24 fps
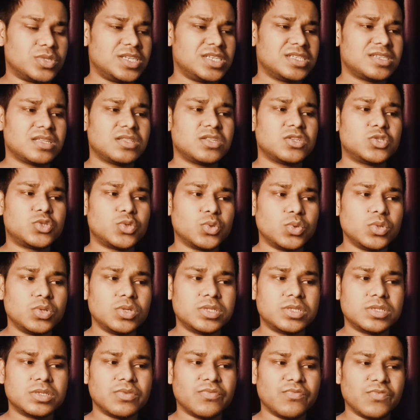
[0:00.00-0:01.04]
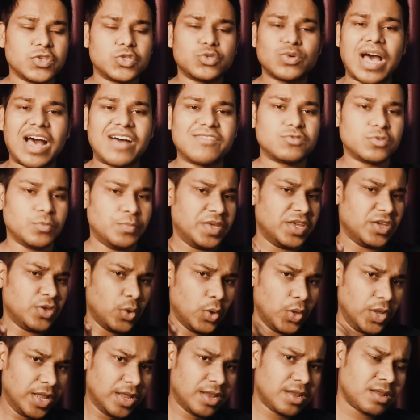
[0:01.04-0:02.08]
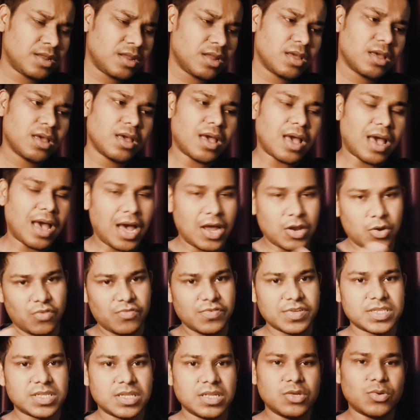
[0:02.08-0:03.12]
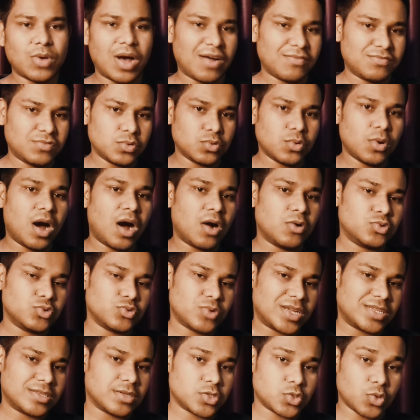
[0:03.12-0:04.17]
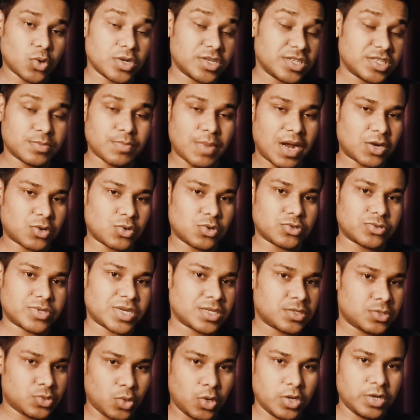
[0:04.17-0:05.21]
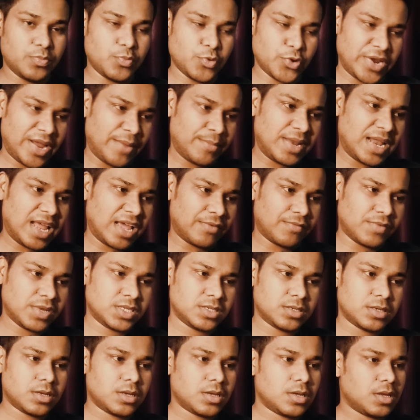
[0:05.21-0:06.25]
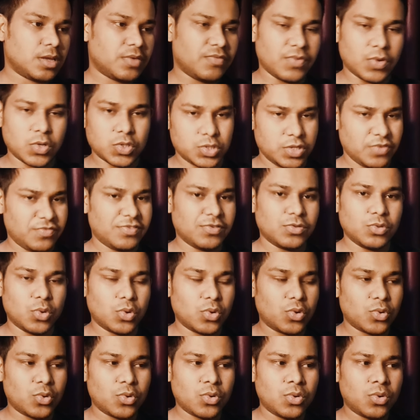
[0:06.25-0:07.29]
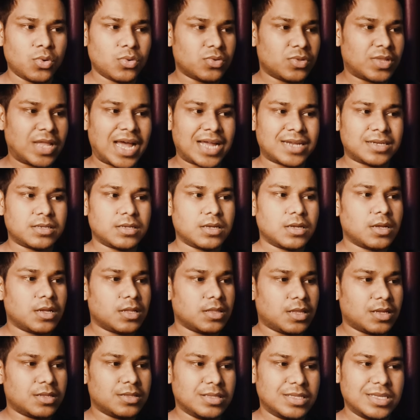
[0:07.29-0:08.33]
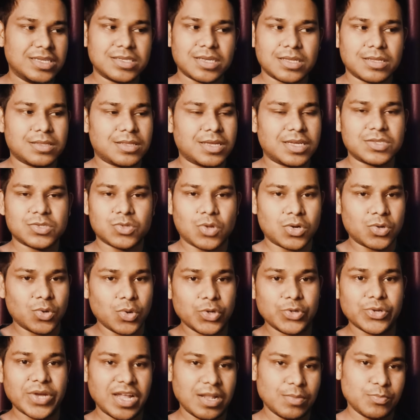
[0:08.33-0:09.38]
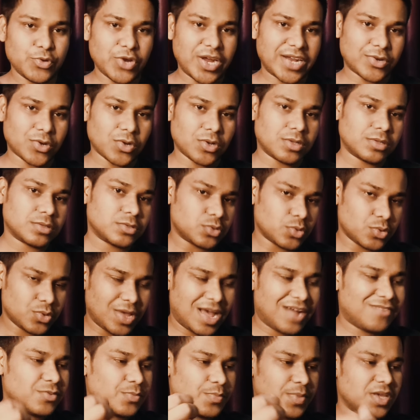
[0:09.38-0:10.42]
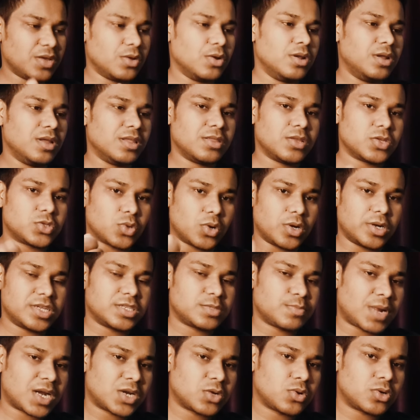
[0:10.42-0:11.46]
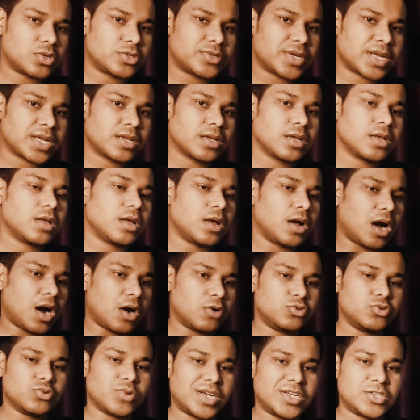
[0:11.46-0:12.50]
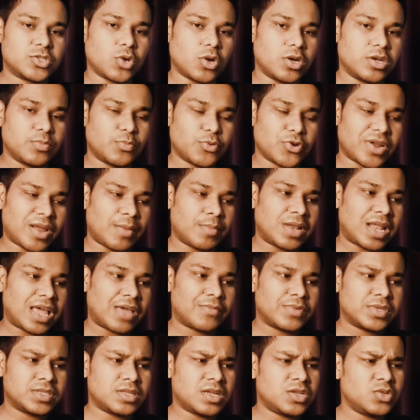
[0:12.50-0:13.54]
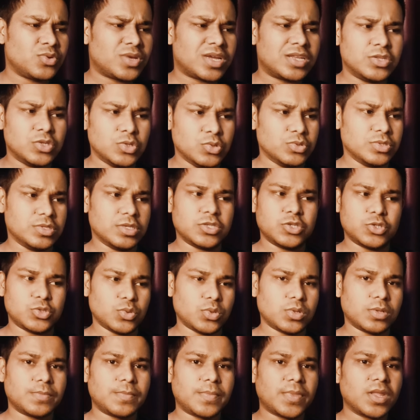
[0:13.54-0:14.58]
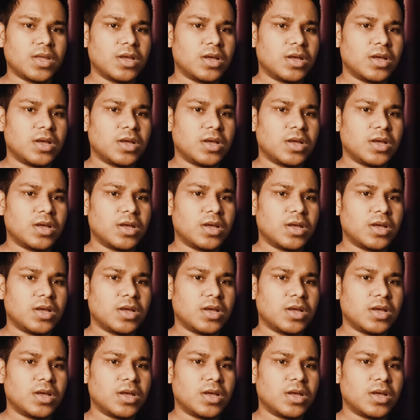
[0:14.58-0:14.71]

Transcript: So these are the tools which you have to be good in. And obviously you have to know how to write the Solidity smart contract, Solidity programming language, because if you don't know that, then these are the things not going to help you at all. So you have to be good in the Solidity smart contract, how to write Solidity programming language, then you can use this tool.